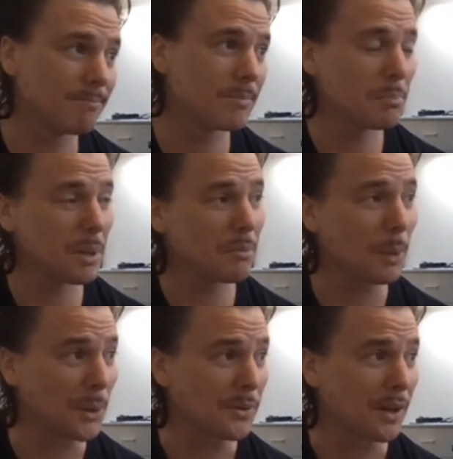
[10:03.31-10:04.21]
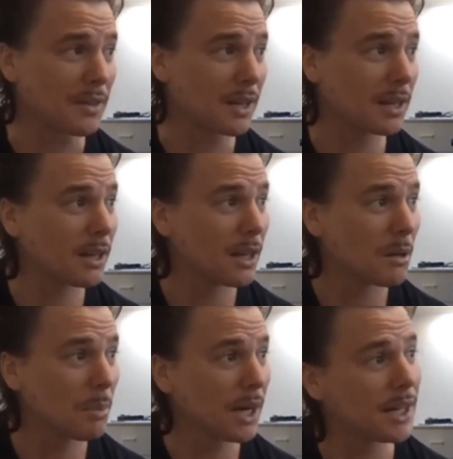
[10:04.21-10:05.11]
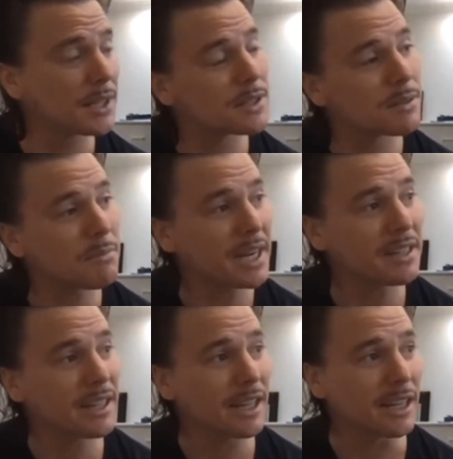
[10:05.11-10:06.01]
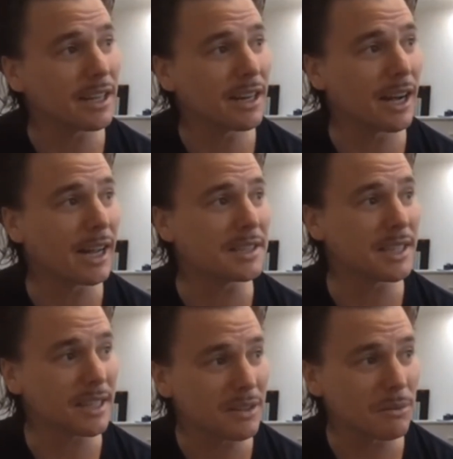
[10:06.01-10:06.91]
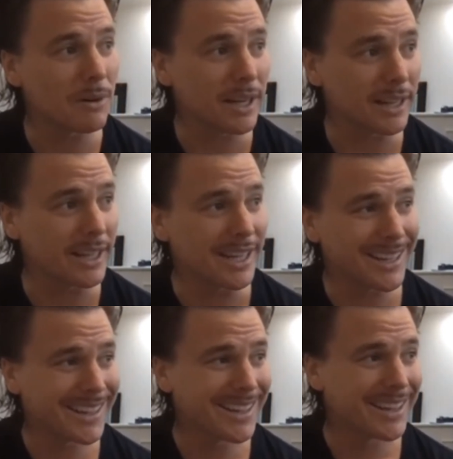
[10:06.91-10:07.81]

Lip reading: a bit of both, I think. But mainly I did really